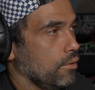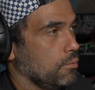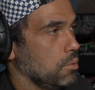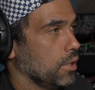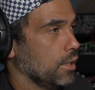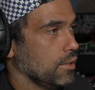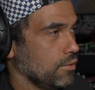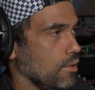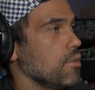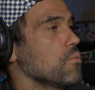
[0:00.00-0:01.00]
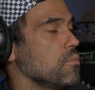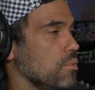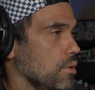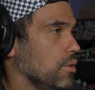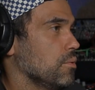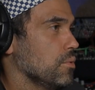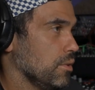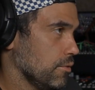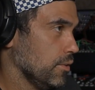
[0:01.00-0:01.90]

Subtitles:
This plugin is really